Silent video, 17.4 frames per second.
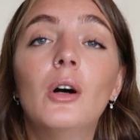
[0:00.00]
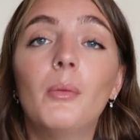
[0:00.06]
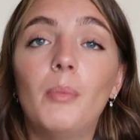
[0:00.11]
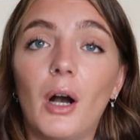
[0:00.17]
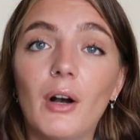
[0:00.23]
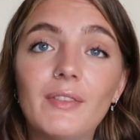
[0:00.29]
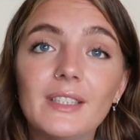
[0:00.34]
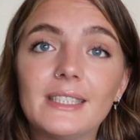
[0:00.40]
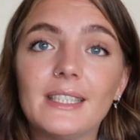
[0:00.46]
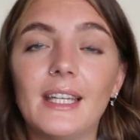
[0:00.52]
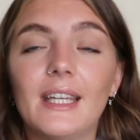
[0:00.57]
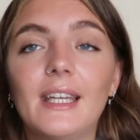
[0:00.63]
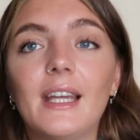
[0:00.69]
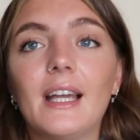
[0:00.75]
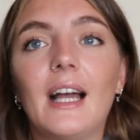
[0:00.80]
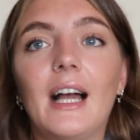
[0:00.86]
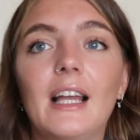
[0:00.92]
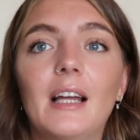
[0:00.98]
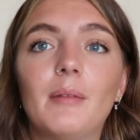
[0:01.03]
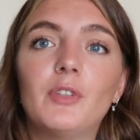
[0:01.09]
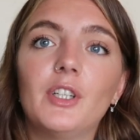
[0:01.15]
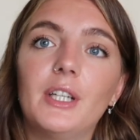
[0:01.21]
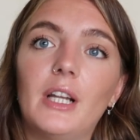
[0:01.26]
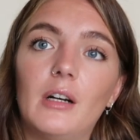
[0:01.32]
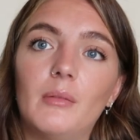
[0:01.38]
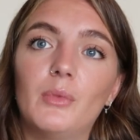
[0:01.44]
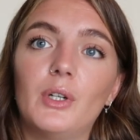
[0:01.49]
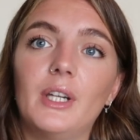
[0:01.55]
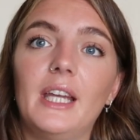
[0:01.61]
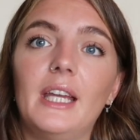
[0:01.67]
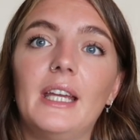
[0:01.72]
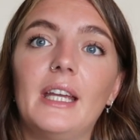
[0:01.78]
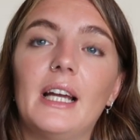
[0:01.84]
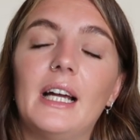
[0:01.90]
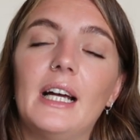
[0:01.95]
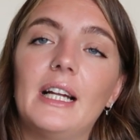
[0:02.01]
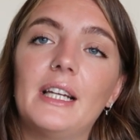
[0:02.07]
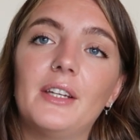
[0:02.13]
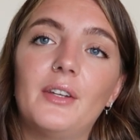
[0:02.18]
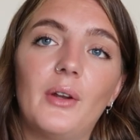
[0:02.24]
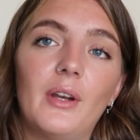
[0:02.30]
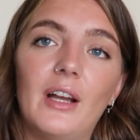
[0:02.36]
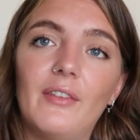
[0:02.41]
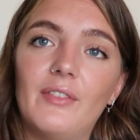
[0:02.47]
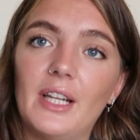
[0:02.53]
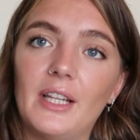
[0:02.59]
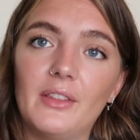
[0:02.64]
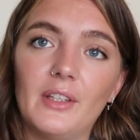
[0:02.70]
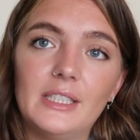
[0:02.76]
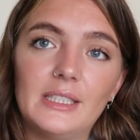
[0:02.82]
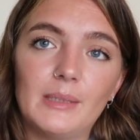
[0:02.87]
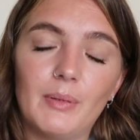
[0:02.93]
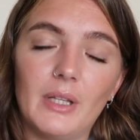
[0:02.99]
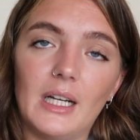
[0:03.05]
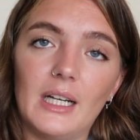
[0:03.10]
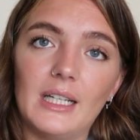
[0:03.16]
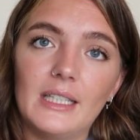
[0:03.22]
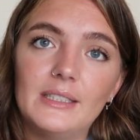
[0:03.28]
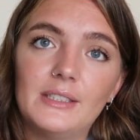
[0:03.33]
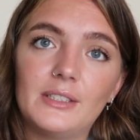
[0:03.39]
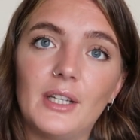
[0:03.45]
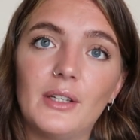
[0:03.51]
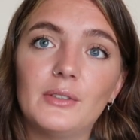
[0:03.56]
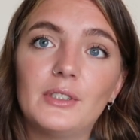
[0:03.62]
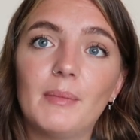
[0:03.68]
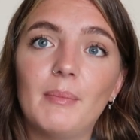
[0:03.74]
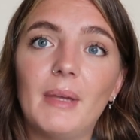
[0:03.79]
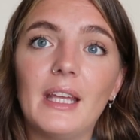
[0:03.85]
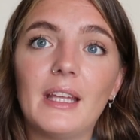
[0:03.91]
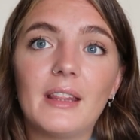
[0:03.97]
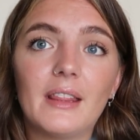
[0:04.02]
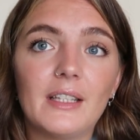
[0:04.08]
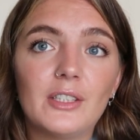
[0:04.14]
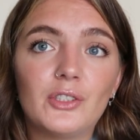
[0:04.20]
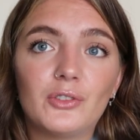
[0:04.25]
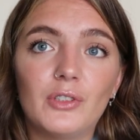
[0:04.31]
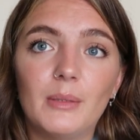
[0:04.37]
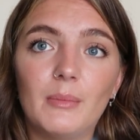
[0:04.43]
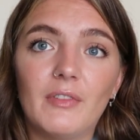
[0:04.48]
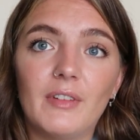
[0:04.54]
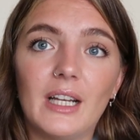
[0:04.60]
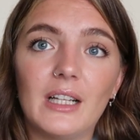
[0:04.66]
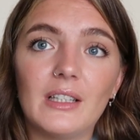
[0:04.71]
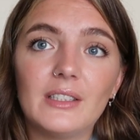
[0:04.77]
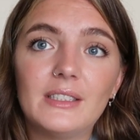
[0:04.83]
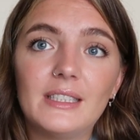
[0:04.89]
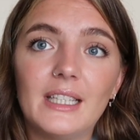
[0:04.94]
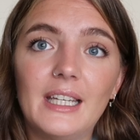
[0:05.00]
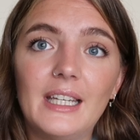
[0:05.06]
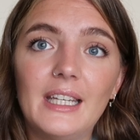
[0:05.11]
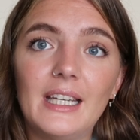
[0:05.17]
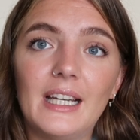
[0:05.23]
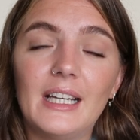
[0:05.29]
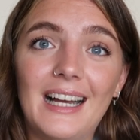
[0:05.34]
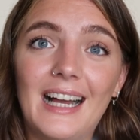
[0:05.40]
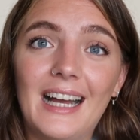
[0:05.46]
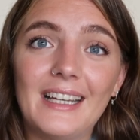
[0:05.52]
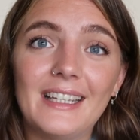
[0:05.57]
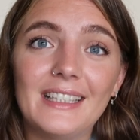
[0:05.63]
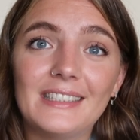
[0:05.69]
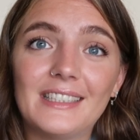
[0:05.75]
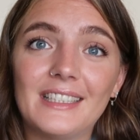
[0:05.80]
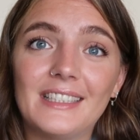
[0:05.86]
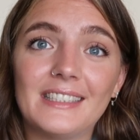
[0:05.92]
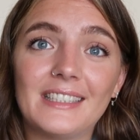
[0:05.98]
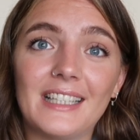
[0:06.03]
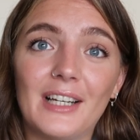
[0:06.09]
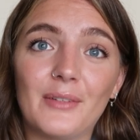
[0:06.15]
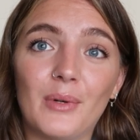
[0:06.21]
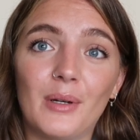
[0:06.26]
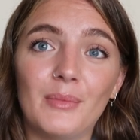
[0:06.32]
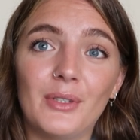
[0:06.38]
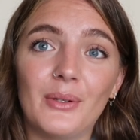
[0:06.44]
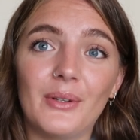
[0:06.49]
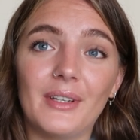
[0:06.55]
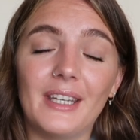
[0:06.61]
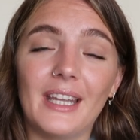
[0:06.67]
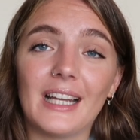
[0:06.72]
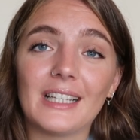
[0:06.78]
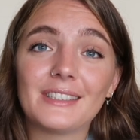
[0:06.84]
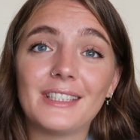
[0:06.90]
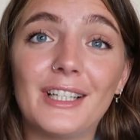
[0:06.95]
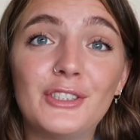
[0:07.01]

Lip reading: But obviously I am running out of money and I don't have an endless supply, so to make this dream a reality, I need to decide what I'm doing next.